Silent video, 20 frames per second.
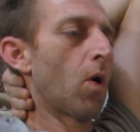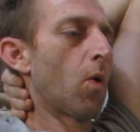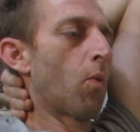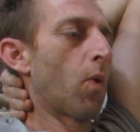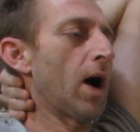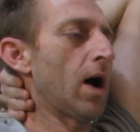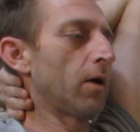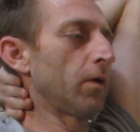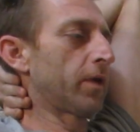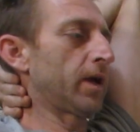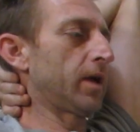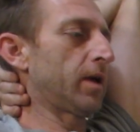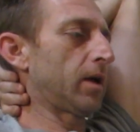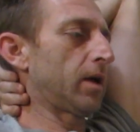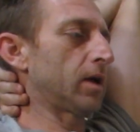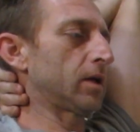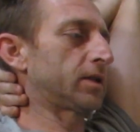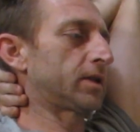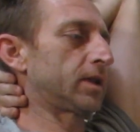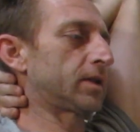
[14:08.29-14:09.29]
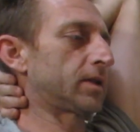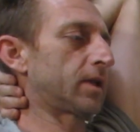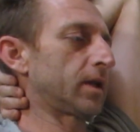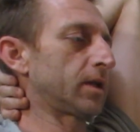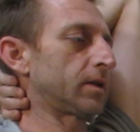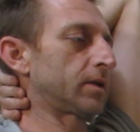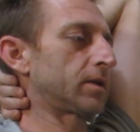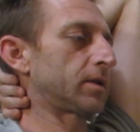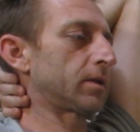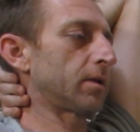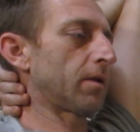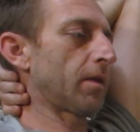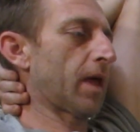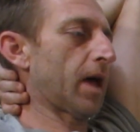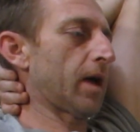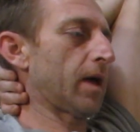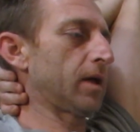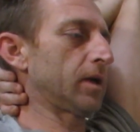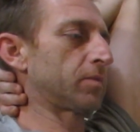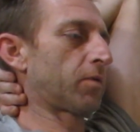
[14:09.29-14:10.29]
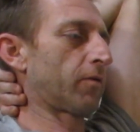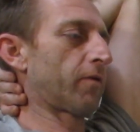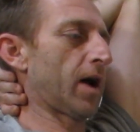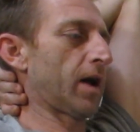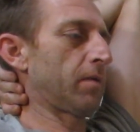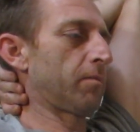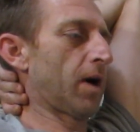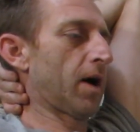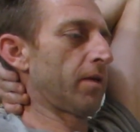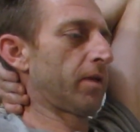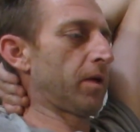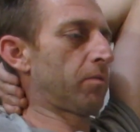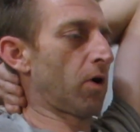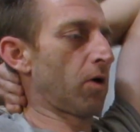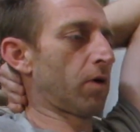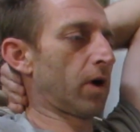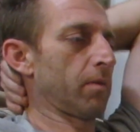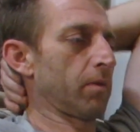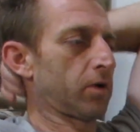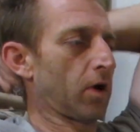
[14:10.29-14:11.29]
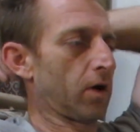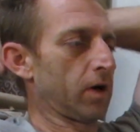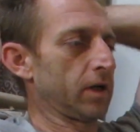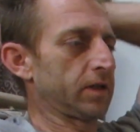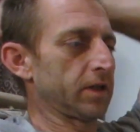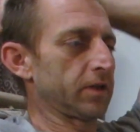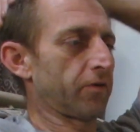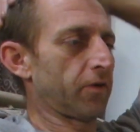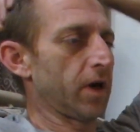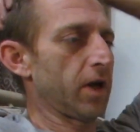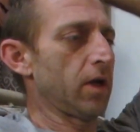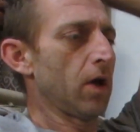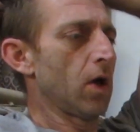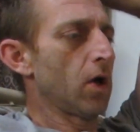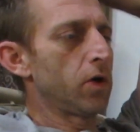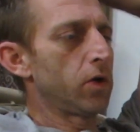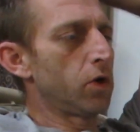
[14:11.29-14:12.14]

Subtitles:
While the assistance that is provided by the program attorneys is free,